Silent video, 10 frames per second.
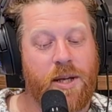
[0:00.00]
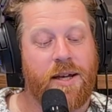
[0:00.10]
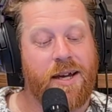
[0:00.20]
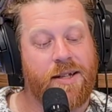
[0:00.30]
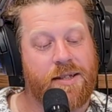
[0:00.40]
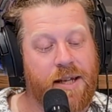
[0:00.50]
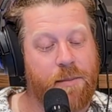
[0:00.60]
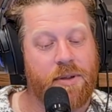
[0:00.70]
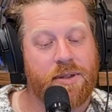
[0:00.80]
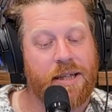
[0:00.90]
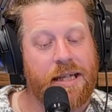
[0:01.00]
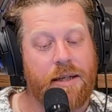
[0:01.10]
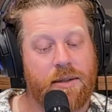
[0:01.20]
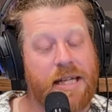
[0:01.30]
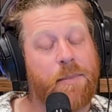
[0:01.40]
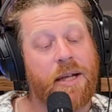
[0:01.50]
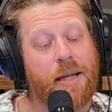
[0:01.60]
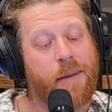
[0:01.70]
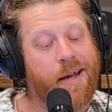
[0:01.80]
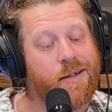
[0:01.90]
Quick and
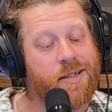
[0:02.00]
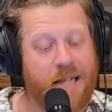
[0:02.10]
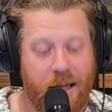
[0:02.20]
seemingly painless